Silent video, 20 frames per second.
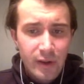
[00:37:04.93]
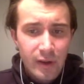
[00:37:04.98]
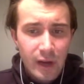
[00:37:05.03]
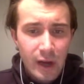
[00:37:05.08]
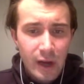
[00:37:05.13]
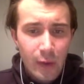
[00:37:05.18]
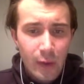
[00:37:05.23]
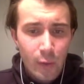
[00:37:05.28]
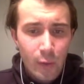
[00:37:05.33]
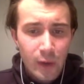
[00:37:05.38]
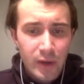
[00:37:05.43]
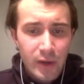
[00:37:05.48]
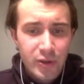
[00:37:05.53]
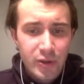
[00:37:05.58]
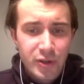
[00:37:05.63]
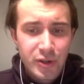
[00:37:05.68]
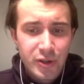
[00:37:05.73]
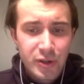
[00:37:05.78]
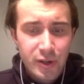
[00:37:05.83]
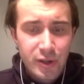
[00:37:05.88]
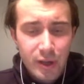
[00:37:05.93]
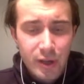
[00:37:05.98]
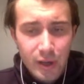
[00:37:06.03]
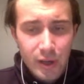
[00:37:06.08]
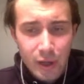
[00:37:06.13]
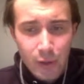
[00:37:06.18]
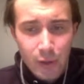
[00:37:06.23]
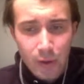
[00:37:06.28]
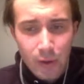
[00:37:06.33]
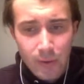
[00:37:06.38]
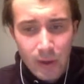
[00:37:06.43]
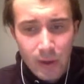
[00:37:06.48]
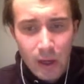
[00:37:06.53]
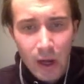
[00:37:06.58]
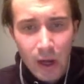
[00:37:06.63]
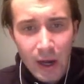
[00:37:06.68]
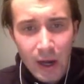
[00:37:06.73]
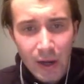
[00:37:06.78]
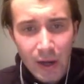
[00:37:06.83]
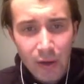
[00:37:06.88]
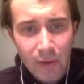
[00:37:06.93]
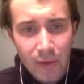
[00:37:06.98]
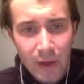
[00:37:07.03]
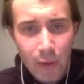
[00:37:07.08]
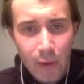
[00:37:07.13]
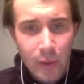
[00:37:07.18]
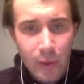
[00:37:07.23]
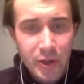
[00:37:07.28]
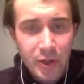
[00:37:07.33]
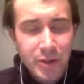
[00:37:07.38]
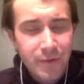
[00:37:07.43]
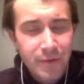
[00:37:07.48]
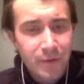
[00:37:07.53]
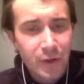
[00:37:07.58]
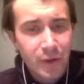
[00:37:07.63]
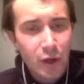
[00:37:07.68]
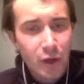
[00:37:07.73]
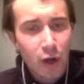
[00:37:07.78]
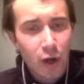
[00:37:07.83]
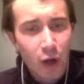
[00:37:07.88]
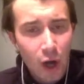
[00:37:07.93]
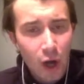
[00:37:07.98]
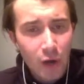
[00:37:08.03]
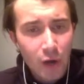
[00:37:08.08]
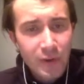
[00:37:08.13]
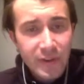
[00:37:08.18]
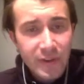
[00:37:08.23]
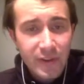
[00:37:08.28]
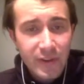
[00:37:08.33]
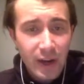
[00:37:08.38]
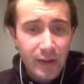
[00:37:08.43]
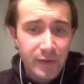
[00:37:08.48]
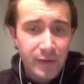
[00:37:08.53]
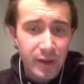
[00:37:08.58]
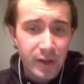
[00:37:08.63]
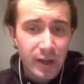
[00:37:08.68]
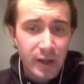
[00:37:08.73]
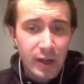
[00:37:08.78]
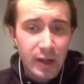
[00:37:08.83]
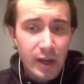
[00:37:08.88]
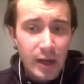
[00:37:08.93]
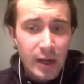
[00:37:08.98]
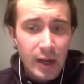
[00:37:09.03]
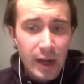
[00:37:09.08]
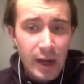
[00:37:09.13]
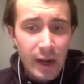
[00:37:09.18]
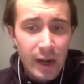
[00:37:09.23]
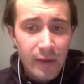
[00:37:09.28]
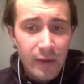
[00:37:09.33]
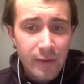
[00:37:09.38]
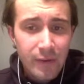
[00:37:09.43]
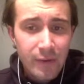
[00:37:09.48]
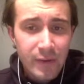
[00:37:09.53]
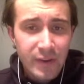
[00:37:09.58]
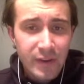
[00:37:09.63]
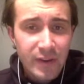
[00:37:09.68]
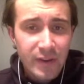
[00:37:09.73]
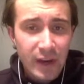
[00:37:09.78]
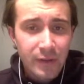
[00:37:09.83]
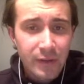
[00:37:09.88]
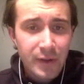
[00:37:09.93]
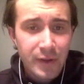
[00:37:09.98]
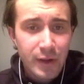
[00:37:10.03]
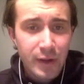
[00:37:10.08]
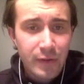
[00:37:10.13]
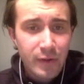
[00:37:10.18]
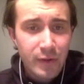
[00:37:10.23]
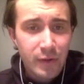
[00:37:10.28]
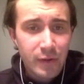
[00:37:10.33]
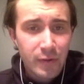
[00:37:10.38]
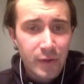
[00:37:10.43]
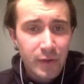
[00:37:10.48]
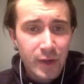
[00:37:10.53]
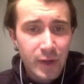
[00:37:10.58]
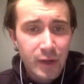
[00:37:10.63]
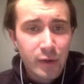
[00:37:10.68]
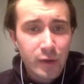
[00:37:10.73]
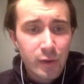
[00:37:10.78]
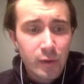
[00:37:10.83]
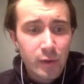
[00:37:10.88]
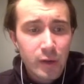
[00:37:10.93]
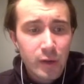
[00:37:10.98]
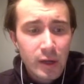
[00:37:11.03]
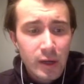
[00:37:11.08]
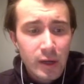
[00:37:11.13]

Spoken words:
a winch, you are relying on that winch for your own safety and for the safety of your vehicle.